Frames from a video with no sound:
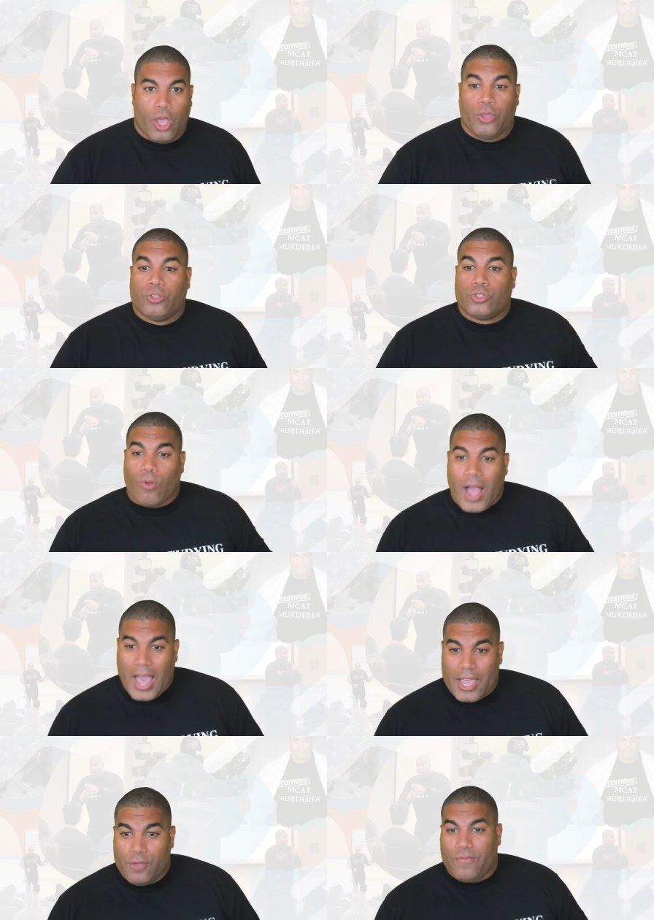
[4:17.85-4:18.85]
You
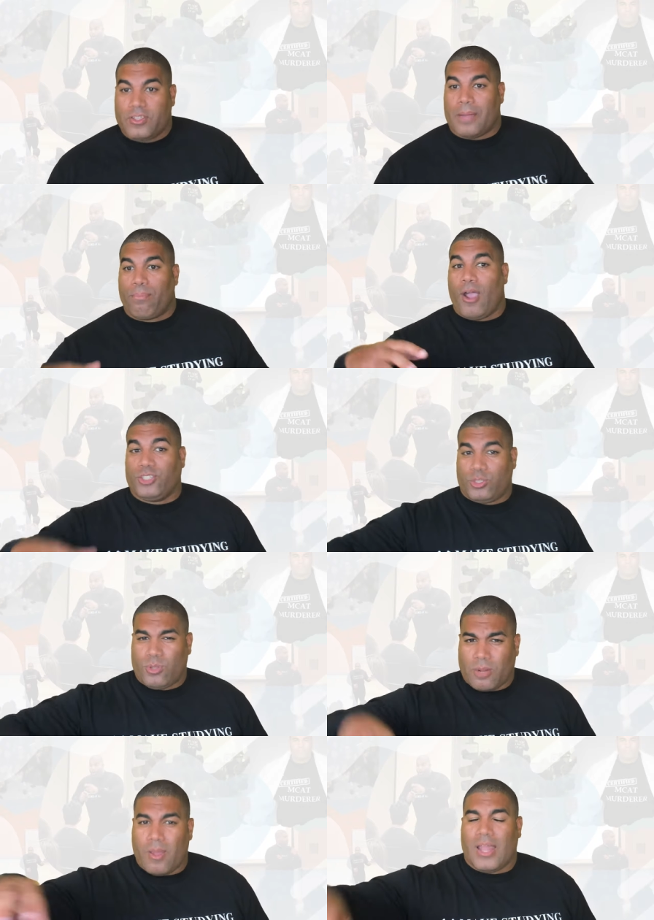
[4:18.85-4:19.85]
try, you feel that pressure, as we
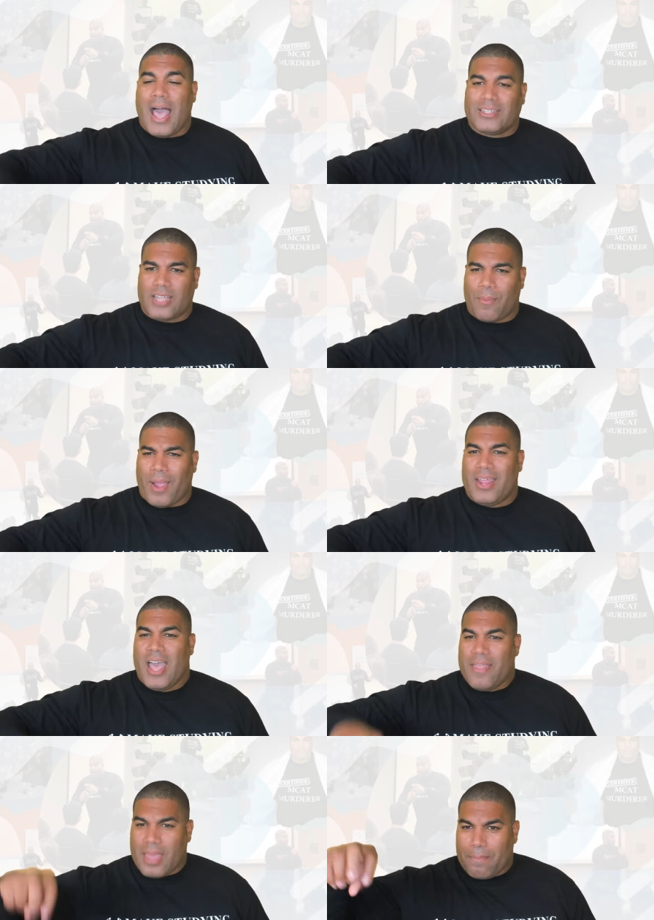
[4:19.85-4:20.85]
talked about last time, right?
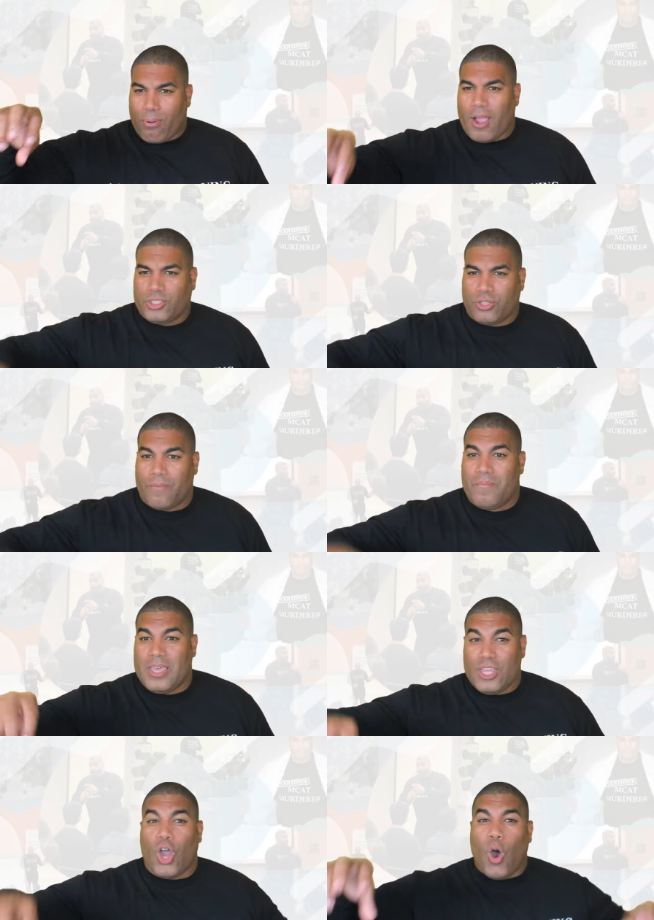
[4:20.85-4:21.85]
That pressure of
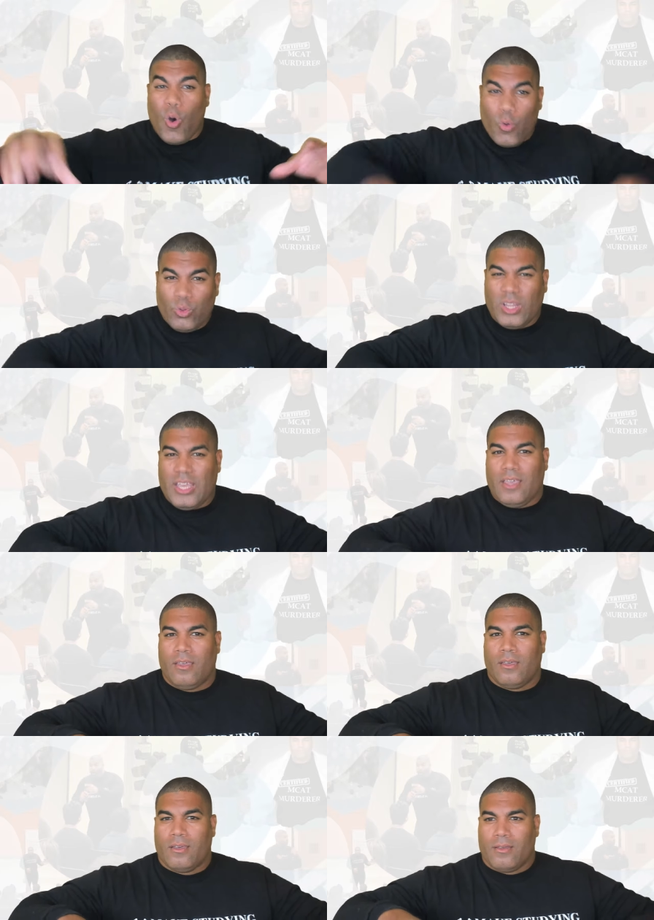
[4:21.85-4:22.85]
being the only
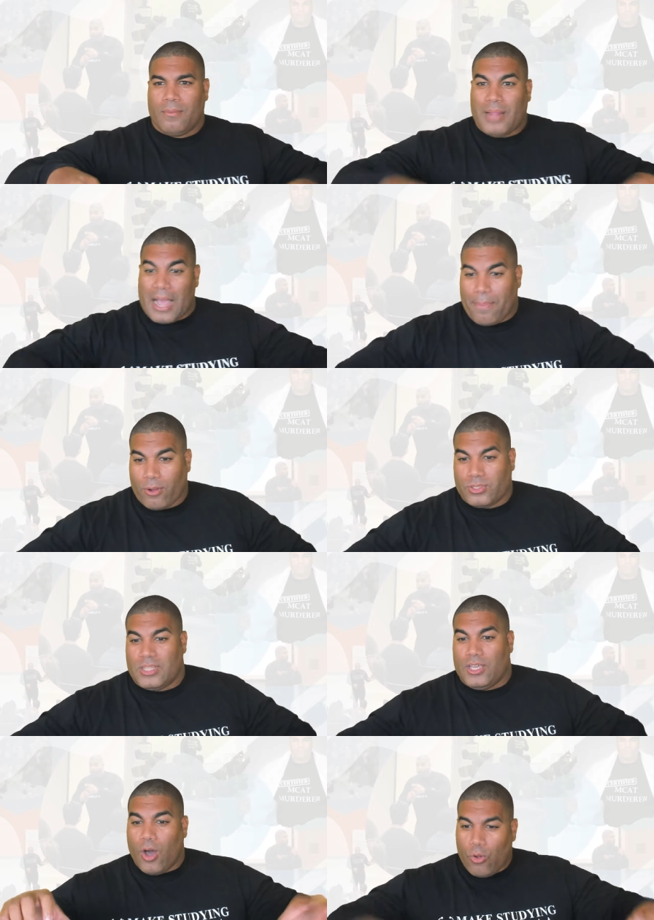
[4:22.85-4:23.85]
black person,
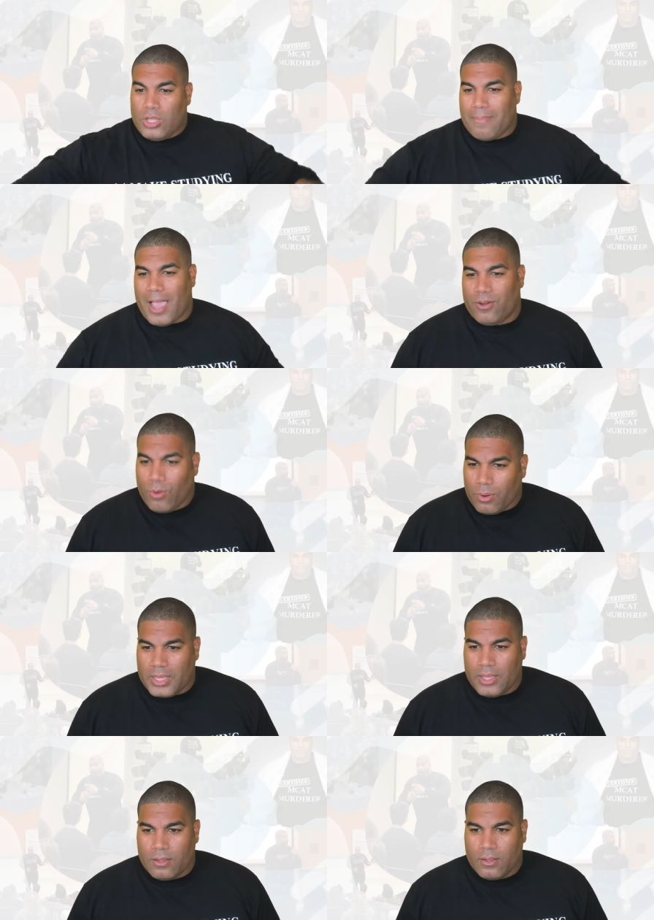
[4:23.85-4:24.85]
the only
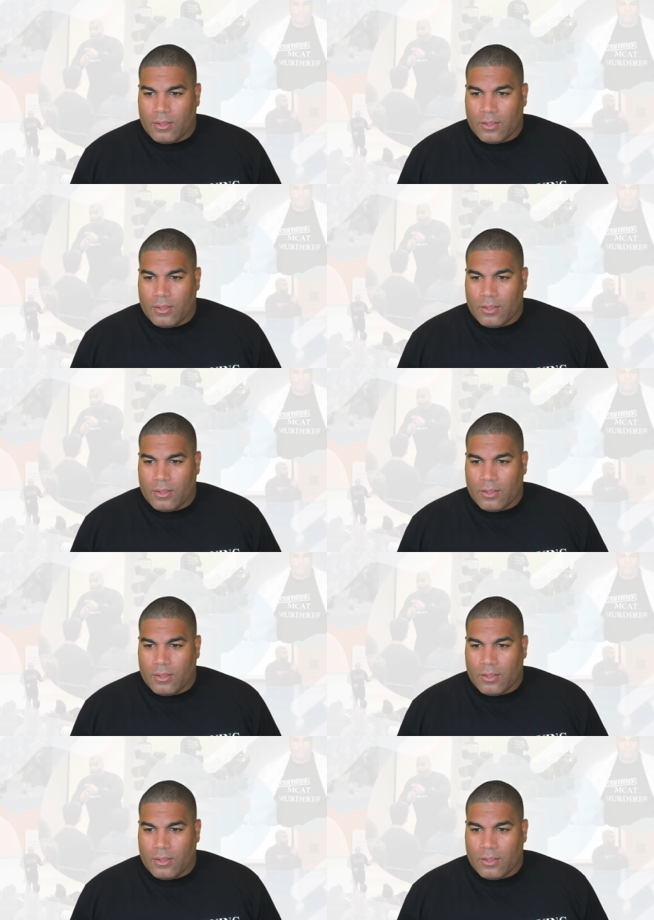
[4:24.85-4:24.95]
minority.